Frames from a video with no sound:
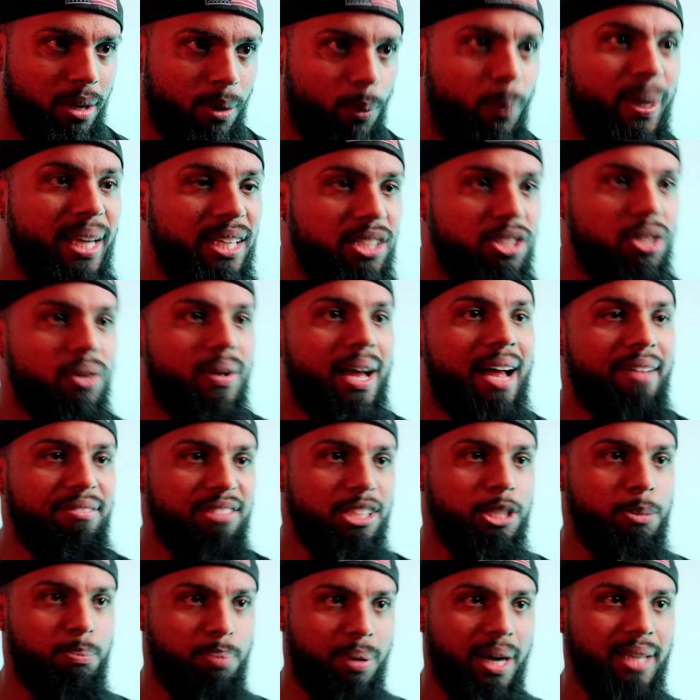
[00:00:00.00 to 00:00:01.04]
We still have
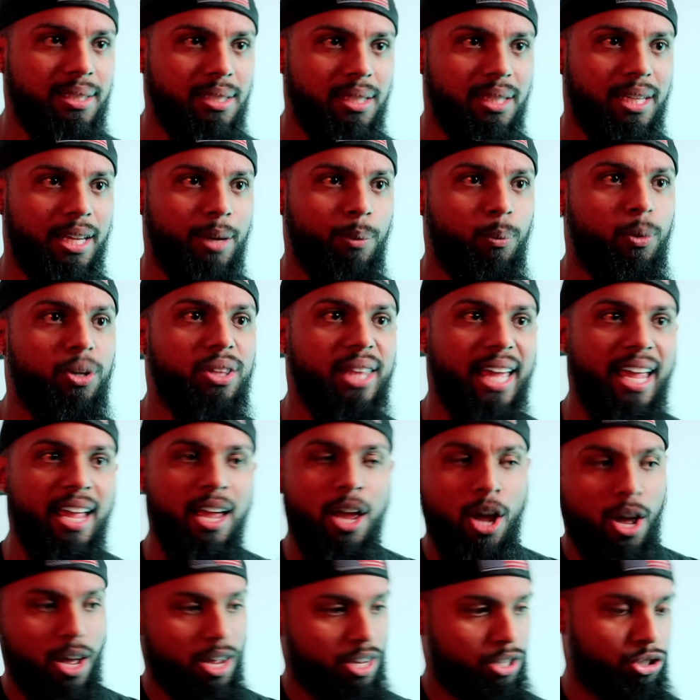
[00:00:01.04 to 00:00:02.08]
this presently,
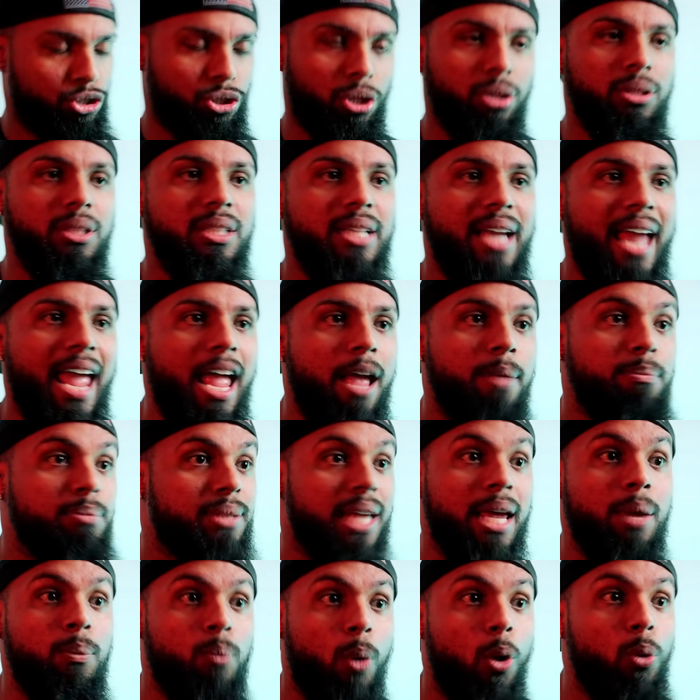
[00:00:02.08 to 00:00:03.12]
where certain names
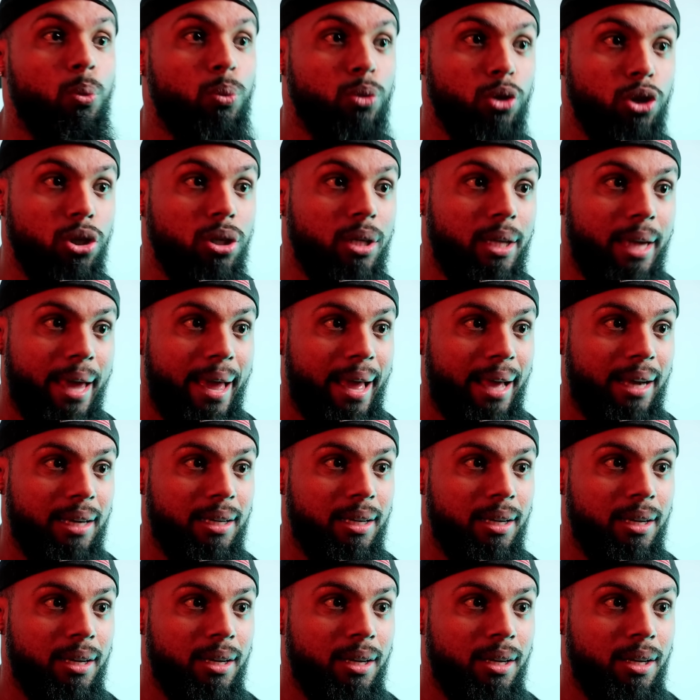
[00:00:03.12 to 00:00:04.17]
they won't look at.
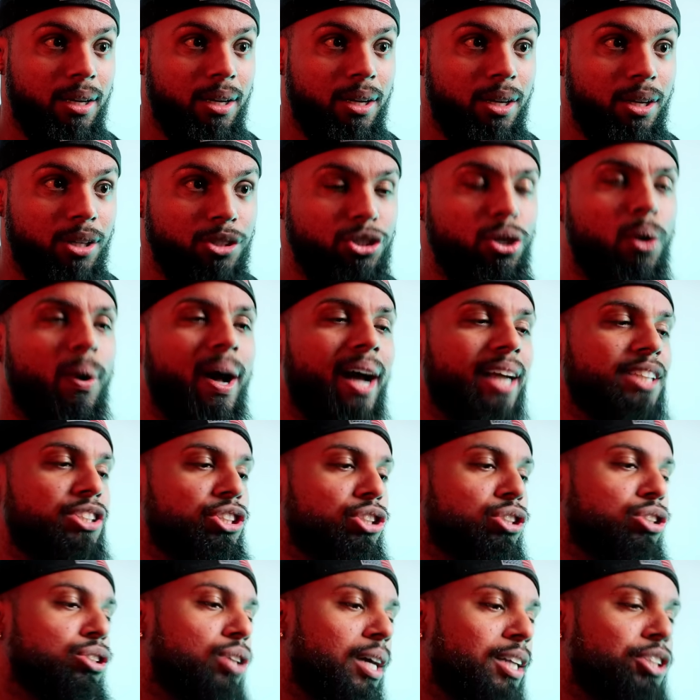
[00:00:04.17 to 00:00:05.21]
So I
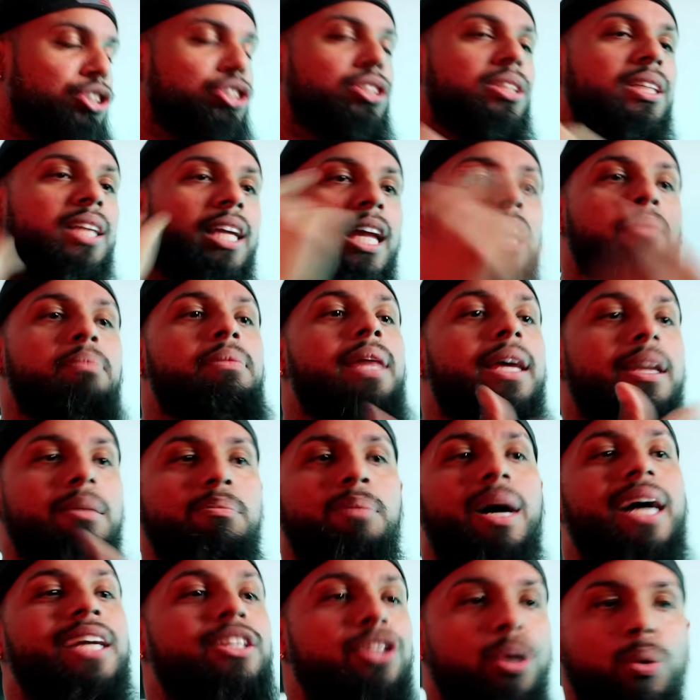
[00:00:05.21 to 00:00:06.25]
just keep that in
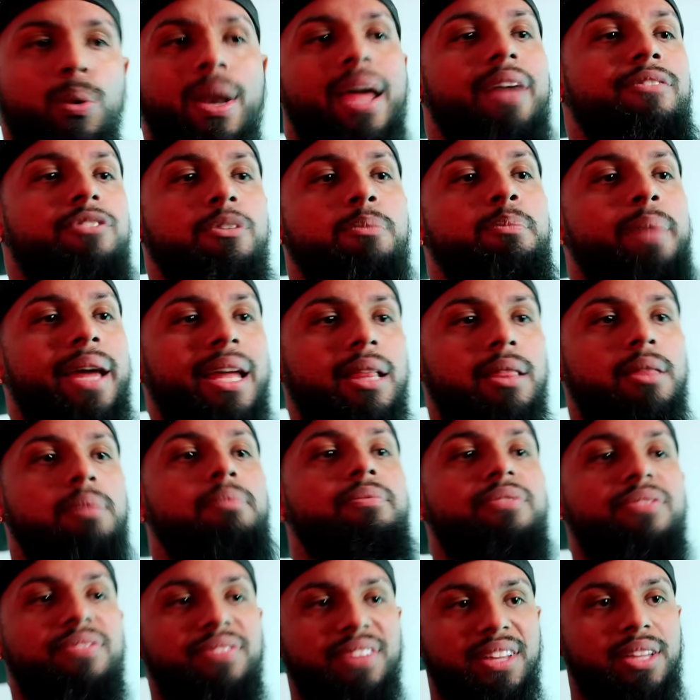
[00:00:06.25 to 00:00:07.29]
mind. Don't ever make
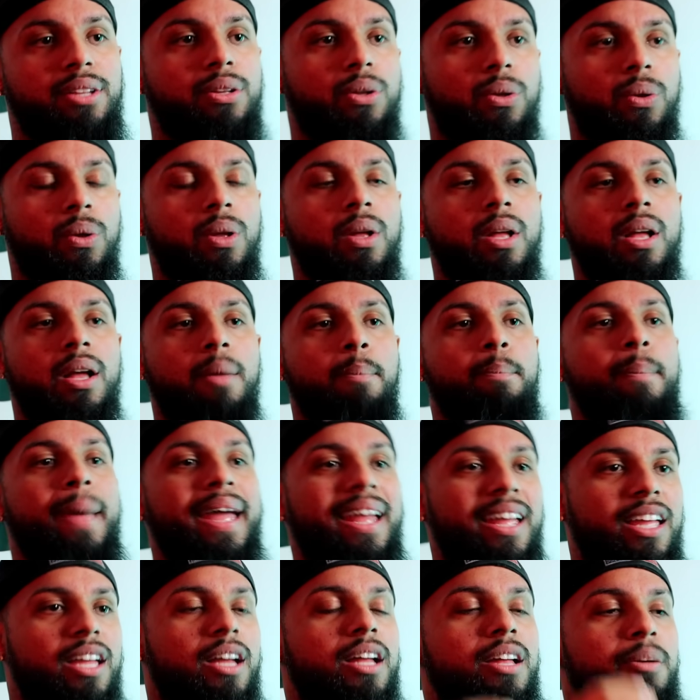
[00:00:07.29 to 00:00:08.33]
them feel,
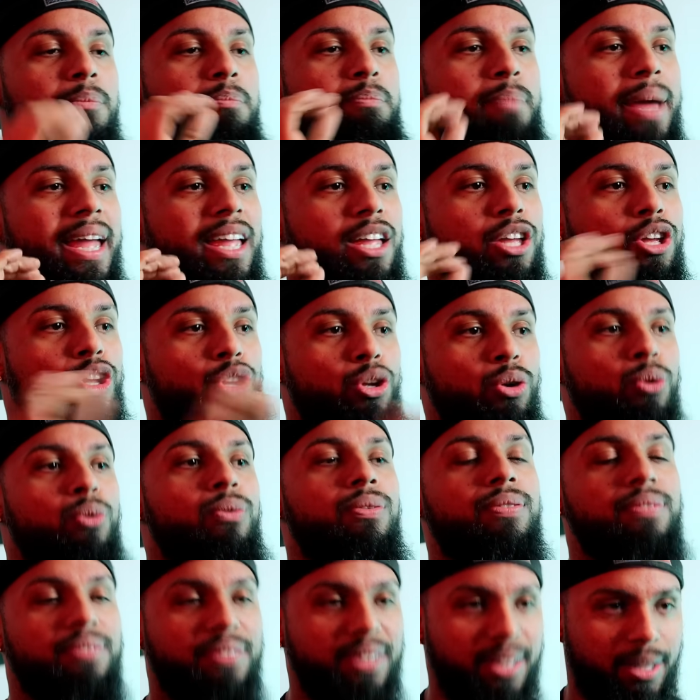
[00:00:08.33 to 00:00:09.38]
make you
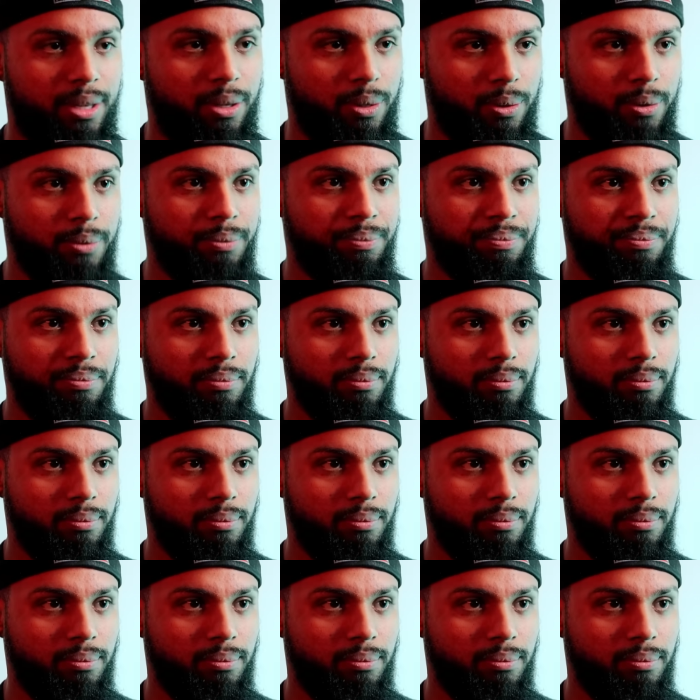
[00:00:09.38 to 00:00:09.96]
feel